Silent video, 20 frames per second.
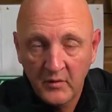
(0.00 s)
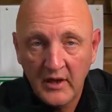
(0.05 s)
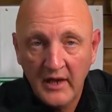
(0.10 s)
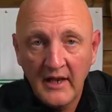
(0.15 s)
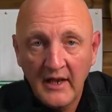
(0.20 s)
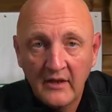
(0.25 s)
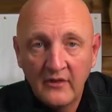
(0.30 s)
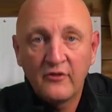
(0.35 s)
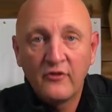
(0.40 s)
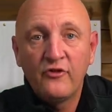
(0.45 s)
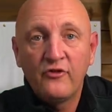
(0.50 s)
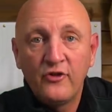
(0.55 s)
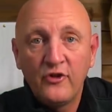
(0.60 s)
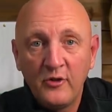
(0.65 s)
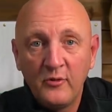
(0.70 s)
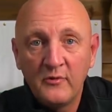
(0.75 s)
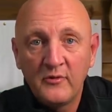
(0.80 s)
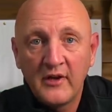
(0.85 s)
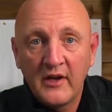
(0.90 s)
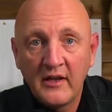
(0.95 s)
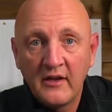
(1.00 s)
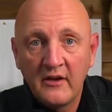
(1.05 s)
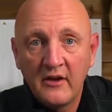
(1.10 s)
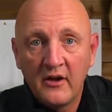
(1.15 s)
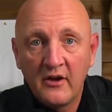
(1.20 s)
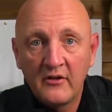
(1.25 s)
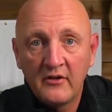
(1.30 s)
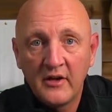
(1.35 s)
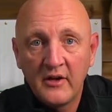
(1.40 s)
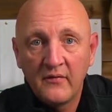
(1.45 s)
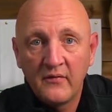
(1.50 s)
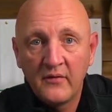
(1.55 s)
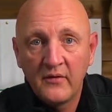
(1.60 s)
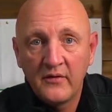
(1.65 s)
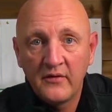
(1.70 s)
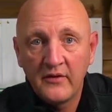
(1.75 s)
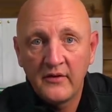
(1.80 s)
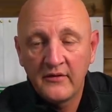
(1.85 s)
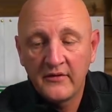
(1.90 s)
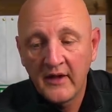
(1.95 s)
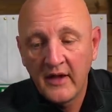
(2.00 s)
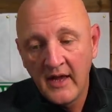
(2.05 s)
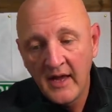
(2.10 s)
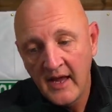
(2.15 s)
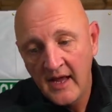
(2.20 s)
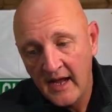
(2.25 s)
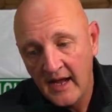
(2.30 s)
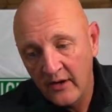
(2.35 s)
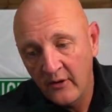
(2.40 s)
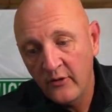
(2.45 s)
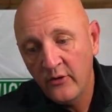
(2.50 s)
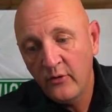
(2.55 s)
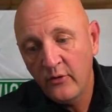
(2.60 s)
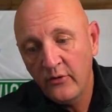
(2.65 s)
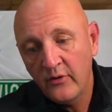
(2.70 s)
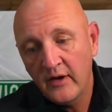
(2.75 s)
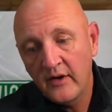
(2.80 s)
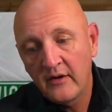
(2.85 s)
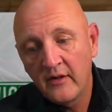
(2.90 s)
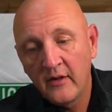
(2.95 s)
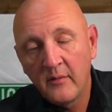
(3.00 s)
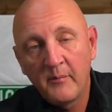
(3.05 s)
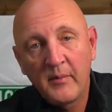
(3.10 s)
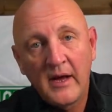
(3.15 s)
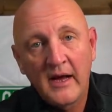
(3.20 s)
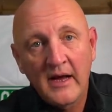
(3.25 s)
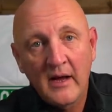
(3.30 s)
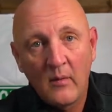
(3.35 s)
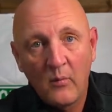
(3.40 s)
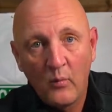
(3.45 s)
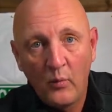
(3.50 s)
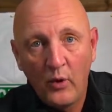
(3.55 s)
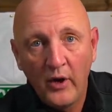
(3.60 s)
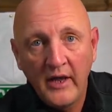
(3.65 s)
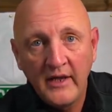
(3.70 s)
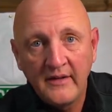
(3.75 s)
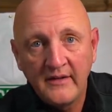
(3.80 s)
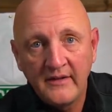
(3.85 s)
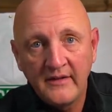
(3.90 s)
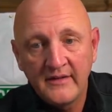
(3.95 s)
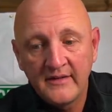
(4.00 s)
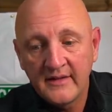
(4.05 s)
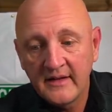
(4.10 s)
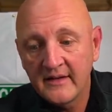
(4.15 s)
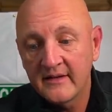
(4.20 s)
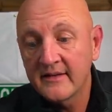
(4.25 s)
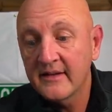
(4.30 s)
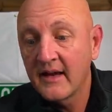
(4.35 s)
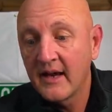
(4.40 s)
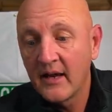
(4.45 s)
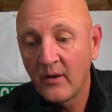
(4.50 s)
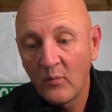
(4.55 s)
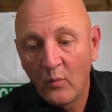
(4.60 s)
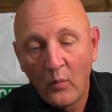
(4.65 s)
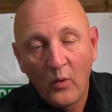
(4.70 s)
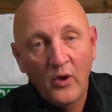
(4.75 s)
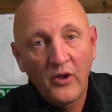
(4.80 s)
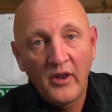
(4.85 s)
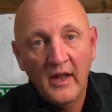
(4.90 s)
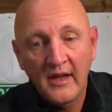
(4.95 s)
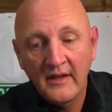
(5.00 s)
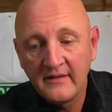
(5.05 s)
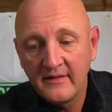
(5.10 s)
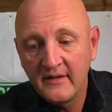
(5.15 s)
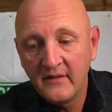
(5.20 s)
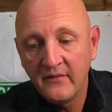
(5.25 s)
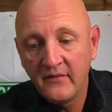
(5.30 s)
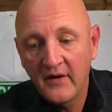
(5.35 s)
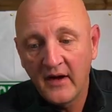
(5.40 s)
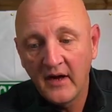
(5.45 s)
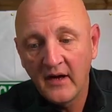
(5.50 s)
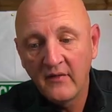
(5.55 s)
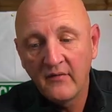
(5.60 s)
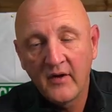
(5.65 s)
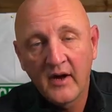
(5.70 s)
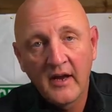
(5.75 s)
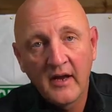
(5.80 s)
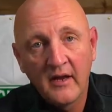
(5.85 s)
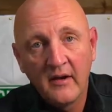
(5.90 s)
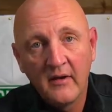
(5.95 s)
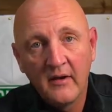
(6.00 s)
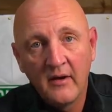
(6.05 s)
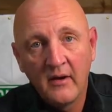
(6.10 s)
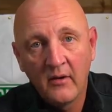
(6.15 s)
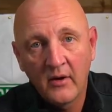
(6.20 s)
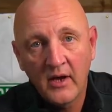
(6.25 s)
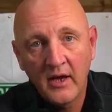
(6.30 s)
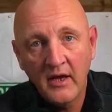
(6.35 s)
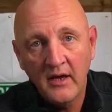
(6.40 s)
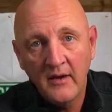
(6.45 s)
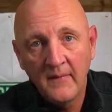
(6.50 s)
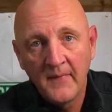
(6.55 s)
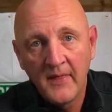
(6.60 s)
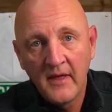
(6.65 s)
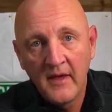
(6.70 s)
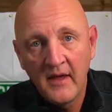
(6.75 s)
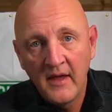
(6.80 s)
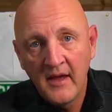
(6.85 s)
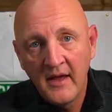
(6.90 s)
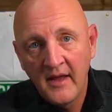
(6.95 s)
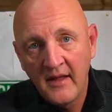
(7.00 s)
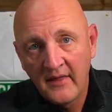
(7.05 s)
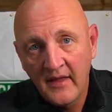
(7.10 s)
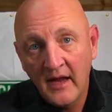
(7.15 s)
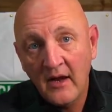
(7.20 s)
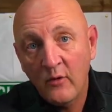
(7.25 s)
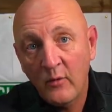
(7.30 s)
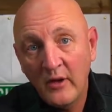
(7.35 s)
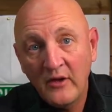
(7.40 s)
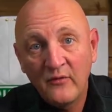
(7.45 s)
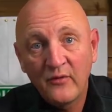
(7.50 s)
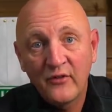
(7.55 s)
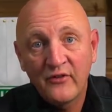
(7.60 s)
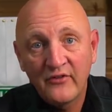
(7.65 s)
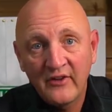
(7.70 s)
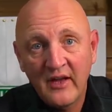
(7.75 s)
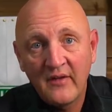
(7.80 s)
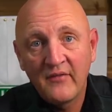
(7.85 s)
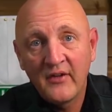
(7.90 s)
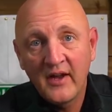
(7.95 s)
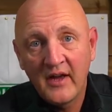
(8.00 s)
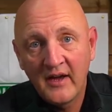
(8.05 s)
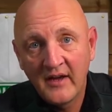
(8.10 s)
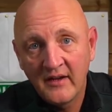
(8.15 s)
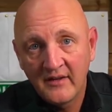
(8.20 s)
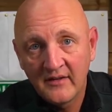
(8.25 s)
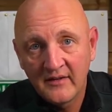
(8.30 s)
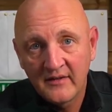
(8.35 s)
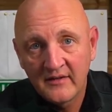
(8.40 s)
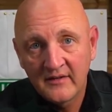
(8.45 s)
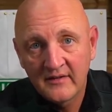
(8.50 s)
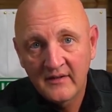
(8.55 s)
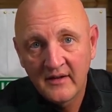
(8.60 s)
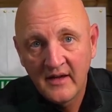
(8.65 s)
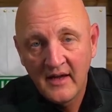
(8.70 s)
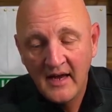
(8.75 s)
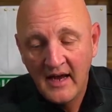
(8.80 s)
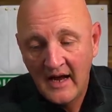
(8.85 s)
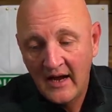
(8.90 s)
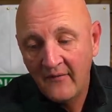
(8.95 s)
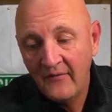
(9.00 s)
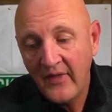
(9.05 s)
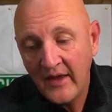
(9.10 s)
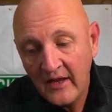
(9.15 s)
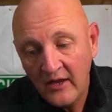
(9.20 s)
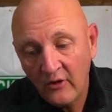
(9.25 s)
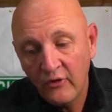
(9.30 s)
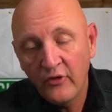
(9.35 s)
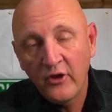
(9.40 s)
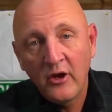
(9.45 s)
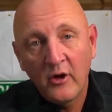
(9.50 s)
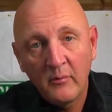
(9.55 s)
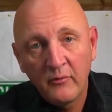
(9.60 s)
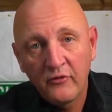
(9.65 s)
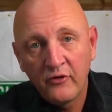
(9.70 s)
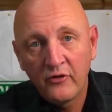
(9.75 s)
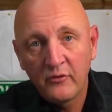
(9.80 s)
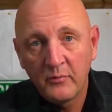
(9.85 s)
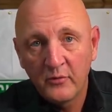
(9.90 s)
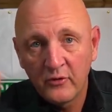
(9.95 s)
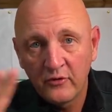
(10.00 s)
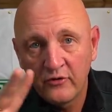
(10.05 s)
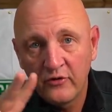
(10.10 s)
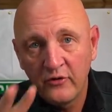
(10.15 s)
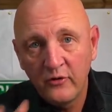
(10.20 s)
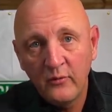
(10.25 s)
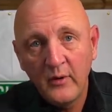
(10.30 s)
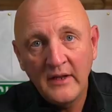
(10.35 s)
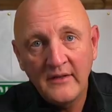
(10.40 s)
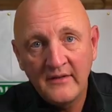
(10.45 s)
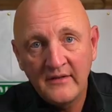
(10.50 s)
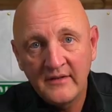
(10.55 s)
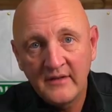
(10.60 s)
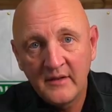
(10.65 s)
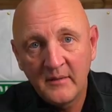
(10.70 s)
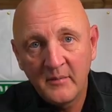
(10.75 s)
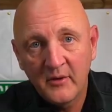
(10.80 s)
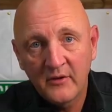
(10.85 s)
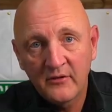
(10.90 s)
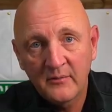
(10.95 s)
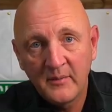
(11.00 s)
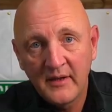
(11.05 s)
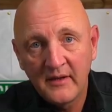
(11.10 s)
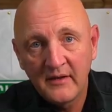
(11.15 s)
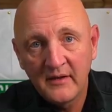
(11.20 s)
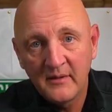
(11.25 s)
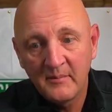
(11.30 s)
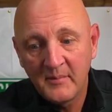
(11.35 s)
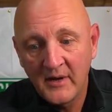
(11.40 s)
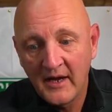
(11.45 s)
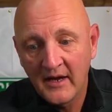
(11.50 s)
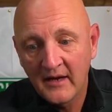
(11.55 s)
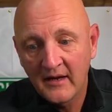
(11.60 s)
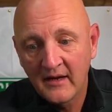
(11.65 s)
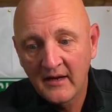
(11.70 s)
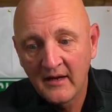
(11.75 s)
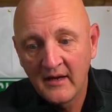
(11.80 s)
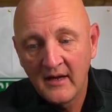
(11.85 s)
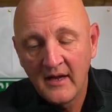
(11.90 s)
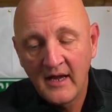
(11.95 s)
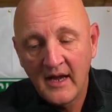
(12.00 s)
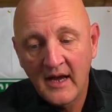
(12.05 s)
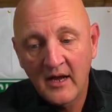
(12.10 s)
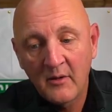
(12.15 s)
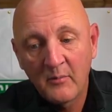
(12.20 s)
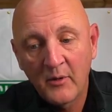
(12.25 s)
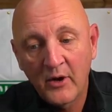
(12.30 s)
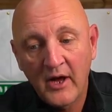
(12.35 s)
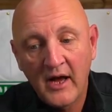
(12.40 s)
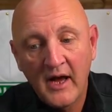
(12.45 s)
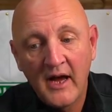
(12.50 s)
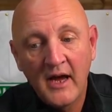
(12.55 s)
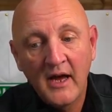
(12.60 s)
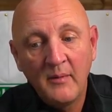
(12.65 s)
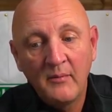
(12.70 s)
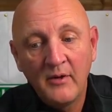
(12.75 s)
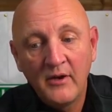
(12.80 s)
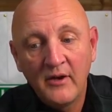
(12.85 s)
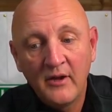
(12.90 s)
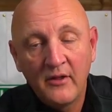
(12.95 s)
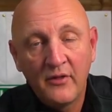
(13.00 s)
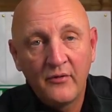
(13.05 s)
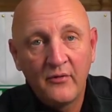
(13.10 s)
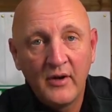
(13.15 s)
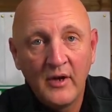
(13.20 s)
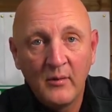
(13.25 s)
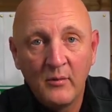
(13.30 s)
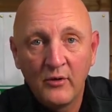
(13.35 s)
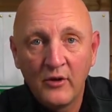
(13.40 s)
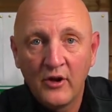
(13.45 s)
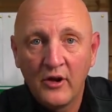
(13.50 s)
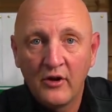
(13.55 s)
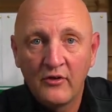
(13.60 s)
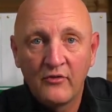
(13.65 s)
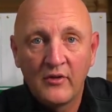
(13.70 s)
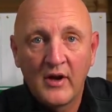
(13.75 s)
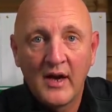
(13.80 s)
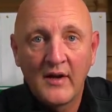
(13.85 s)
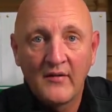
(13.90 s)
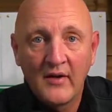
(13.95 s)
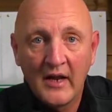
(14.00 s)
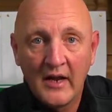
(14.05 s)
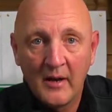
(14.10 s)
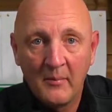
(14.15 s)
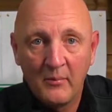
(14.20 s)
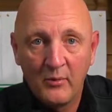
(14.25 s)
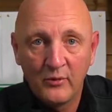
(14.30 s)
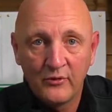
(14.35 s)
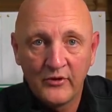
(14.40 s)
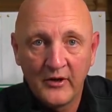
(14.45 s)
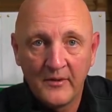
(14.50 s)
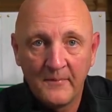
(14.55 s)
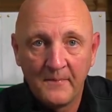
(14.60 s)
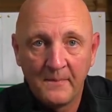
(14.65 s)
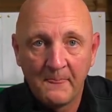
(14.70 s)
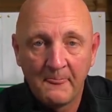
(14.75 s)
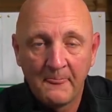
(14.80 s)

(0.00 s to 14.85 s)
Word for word: Okay, let's assume 10 yard differences. And at the other end of the bag, I'm 186 iron, 195 iron, okay? That equates for seven irons. I've then got the option to put two wedges in the bottom end of the bag. I can put a hybrid, a three wood, a driver and a putter.